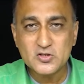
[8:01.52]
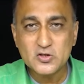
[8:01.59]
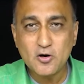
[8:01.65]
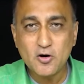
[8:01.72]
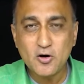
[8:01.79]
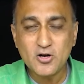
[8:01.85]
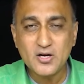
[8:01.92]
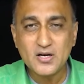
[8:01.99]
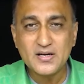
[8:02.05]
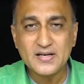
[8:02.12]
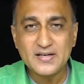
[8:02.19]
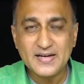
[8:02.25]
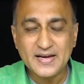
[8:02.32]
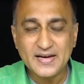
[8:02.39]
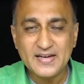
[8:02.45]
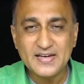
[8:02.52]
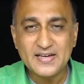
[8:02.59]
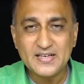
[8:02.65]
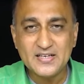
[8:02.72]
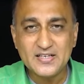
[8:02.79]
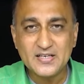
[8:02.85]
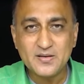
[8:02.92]
or
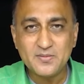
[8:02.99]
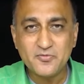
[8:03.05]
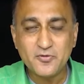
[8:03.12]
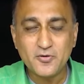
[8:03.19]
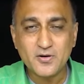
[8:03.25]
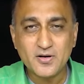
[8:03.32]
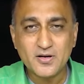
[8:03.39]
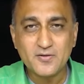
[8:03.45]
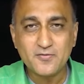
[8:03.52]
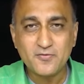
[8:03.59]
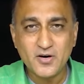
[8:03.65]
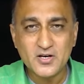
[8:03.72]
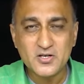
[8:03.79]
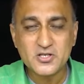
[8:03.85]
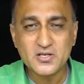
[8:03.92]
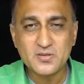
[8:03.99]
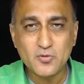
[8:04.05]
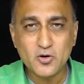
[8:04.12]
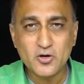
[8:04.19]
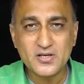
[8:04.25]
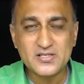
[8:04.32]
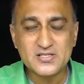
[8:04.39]
technical term for function
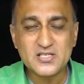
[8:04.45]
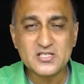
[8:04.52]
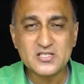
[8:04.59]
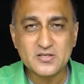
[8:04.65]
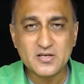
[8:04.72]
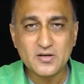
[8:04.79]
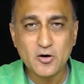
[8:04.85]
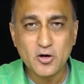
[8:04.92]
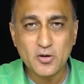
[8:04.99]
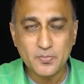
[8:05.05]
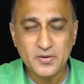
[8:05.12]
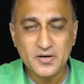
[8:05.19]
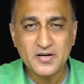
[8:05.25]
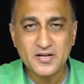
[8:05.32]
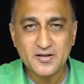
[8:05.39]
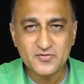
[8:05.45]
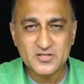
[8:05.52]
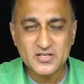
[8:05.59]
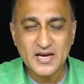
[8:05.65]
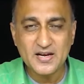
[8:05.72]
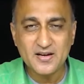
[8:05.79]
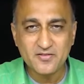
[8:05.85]
models is or printf
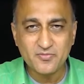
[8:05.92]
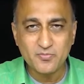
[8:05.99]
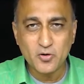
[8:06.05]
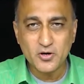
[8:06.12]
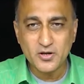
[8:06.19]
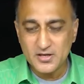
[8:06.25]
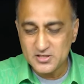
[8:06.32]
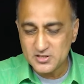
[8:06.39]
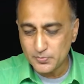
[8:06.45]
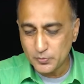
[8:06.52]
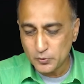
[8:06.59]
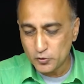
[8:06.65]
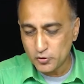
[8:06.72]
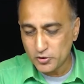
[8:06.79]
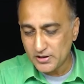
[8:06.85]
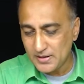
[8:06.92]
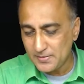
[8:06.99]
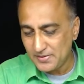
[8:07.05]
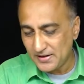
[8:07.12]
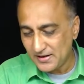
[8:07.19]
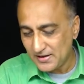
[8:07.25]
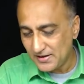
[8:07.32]
scanf model is prototype
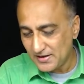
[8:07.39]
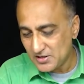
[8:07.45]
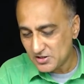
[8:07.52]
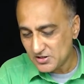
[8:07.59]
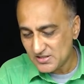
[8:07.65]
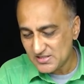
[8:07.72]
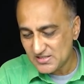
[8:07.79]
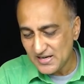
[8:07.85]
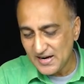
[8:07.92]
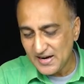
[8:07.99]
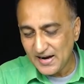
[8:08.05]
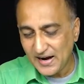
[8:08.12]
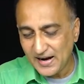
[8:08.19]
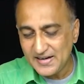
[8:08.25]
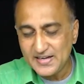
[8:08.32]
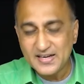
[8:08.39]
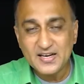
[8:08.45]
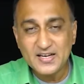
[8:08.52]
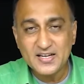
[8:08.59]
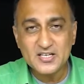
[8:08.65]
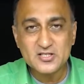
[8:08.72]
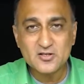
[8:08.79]
declarations and
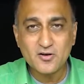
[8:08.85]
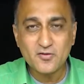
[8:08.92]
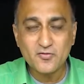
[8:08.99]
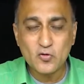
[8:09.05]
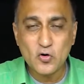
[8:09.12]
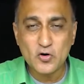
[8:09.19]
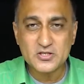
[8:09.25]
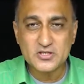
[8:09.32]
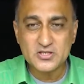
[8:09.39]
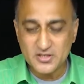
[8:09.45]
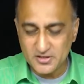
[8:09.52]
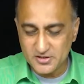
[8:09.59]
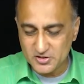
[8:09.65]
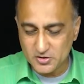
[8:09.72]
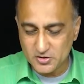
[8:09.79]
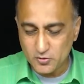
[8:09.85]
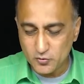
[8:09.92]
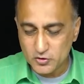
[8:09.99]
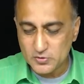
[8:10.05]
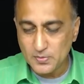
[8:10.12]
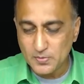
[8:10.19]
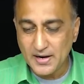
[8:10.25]
declaration of constants
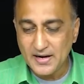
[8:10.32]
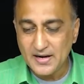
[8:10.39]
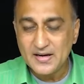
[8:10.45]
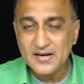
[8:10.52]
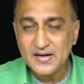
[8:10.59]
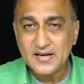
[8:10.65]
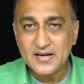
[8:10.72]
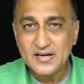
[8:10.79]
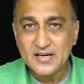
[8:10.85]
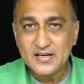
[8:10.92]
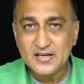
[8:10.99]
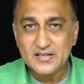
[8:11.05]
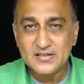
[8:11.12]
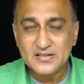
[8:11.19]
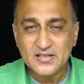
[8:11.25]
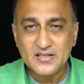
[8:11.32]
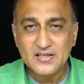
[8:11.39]
used by the